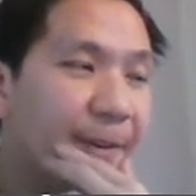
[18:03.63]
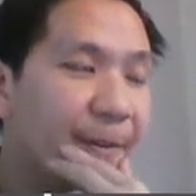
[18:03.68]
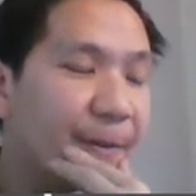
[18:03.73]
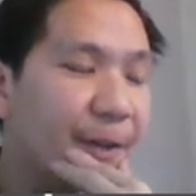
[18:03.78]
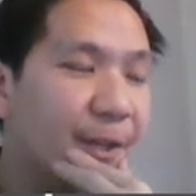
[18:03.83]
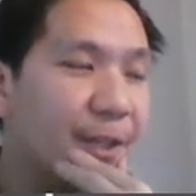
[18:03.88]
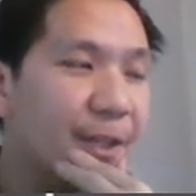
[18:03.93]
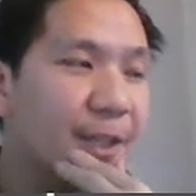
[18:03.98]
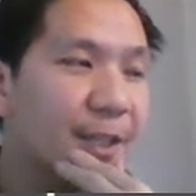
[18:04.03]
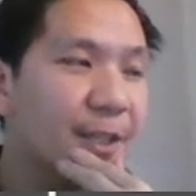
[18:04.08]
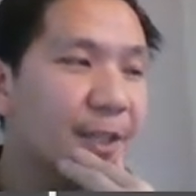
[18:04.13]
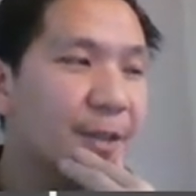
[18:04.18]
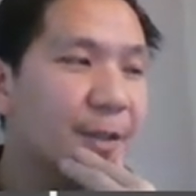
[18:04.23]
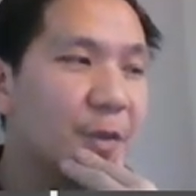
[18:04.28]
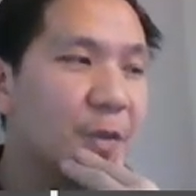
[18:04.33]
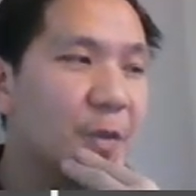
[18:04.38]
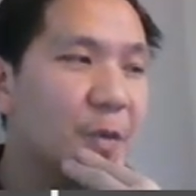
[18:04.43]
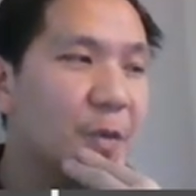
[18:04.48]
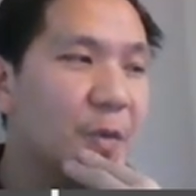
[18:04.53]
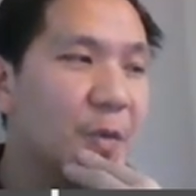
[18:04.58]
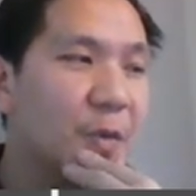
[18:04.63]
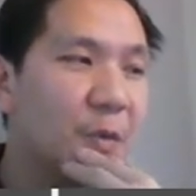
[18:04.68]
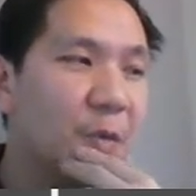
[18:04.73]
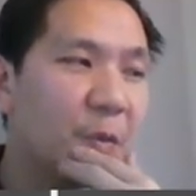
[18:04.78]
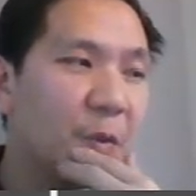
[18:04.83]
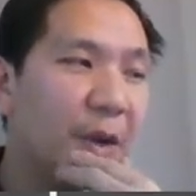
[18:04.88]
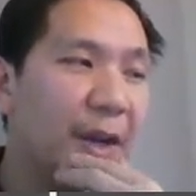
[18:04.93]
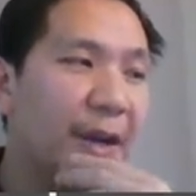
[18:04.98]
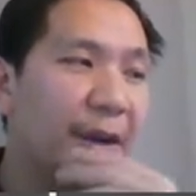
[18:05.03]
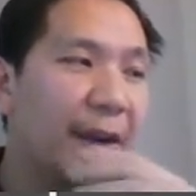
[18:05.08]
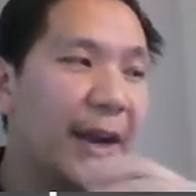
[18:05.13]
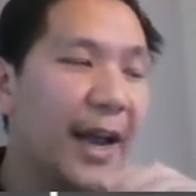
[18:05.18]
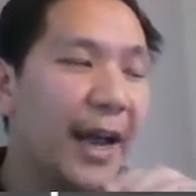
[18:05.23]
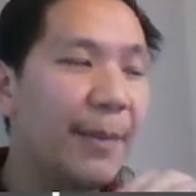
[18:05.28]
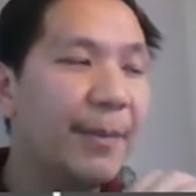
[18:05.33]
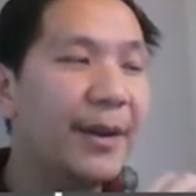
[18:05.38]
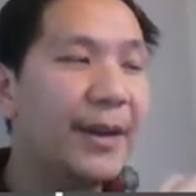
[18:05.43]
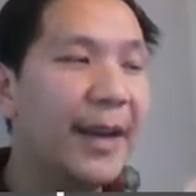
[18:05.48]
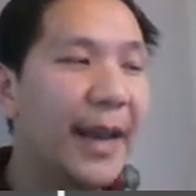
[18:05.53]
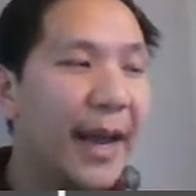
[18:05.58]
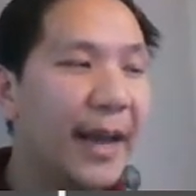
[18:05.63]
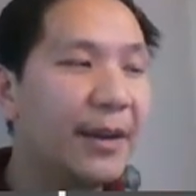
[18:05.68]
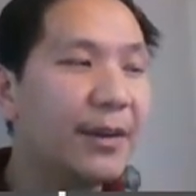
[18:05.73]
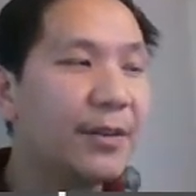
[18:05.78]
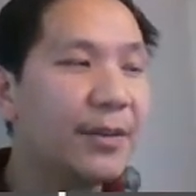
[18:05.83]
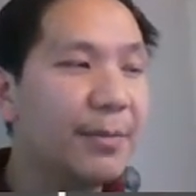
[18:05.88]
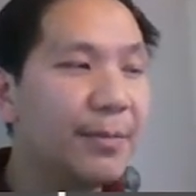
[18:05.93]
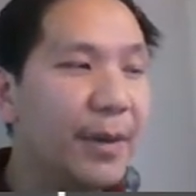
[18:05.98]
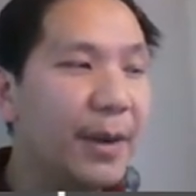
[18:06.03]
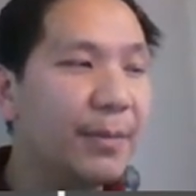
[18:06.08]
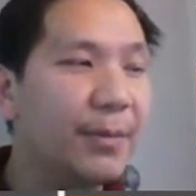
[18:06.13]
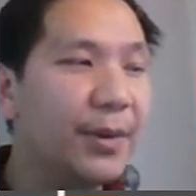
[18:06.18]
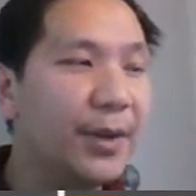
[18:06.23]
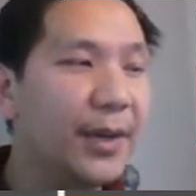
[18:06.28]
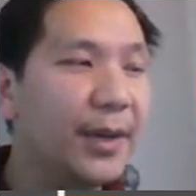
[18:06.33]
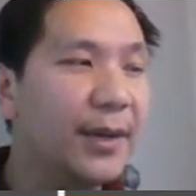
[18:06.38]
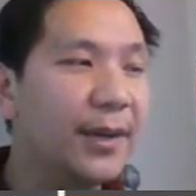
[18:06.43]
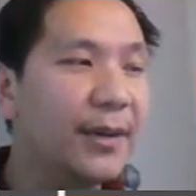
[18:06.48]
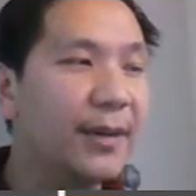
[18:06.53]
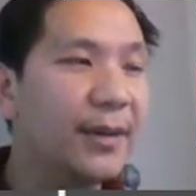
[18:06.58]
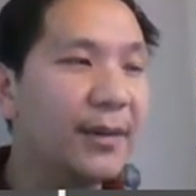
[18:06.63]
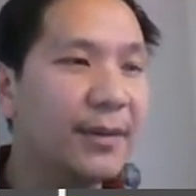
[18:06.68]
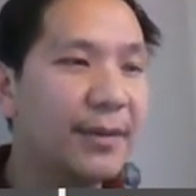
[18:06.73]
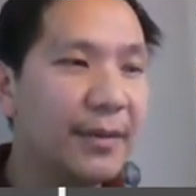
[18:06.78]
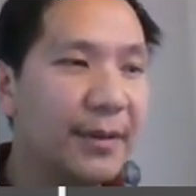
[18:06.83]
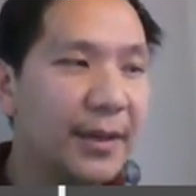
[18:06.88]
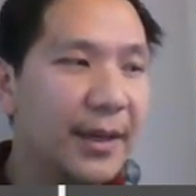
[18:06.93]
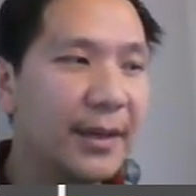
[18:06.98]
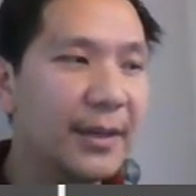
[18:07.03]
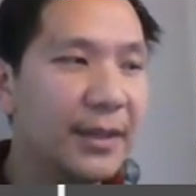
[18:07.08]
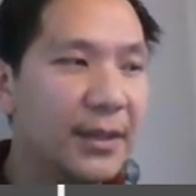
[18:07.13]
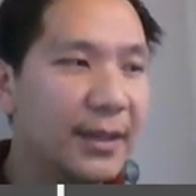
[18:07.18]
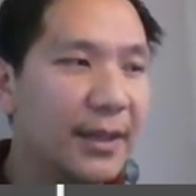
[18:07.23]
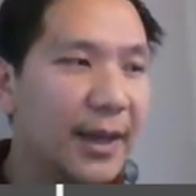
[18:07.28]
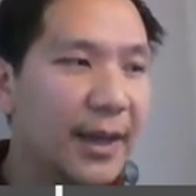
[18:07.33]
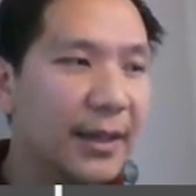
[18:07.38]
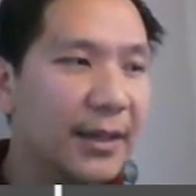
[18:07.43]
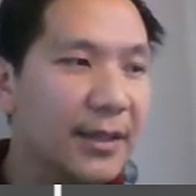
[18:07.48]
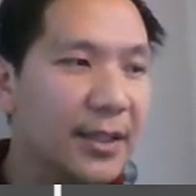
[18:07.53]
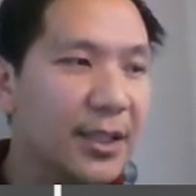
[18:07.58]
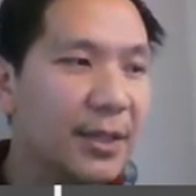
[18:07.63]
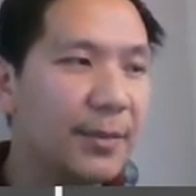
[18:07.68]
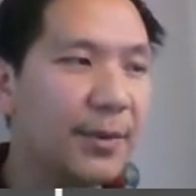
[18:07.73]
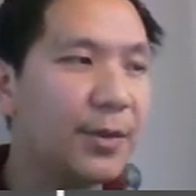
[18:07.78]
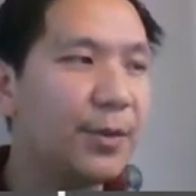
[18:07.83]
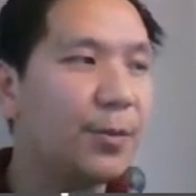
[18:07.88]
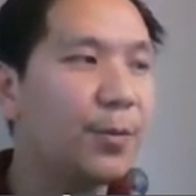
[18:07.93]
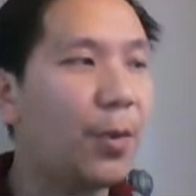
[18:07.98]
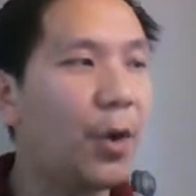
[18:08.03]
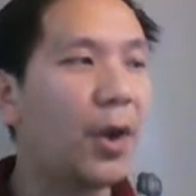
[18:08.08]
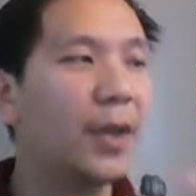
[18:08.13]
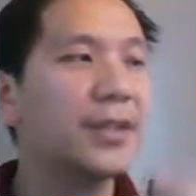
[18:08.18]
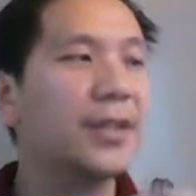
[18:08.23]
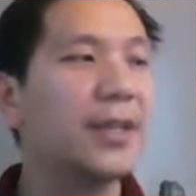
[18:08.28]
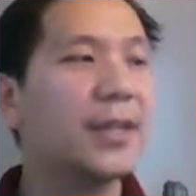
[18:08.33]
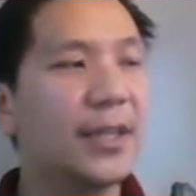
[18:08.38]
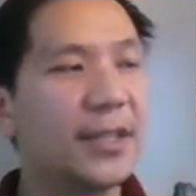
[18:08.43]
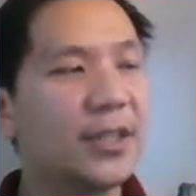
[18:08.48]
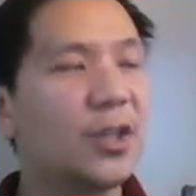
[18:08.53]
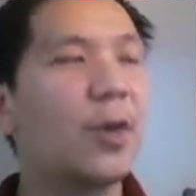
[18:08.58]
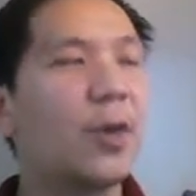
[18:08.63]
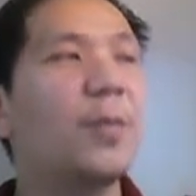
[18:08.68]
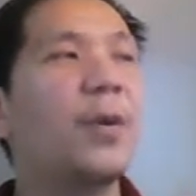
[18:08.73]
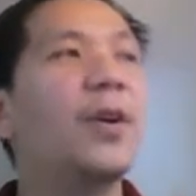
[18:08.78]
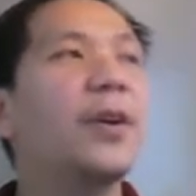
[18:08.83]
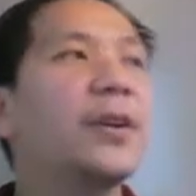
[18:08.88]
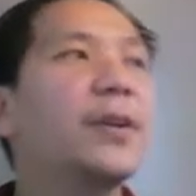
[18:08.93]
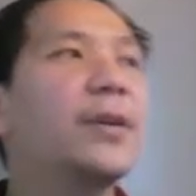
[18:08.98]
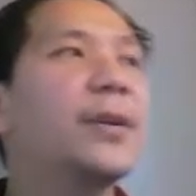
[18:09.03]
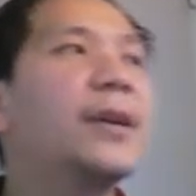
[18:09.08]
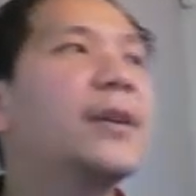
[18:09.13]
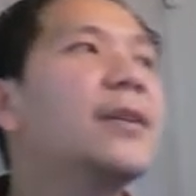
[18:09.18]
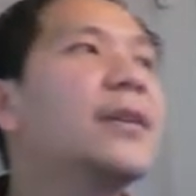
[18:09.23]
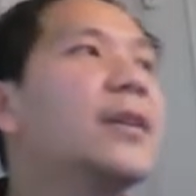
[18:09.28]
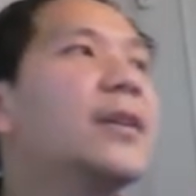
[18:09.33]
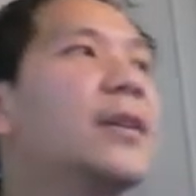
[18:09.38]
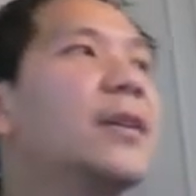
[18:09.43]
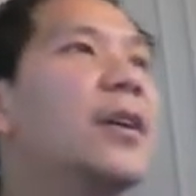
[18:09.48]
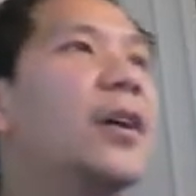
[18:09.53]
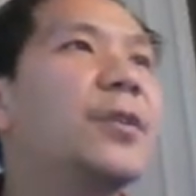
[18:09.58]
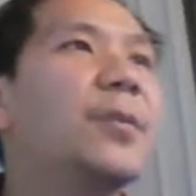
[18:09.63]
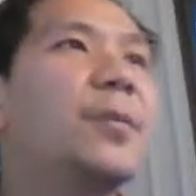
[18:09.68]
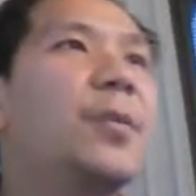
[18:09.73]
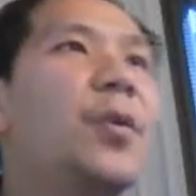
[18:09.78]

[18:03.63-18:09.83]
which is we're gonna have another memory that take the CPU process and software on the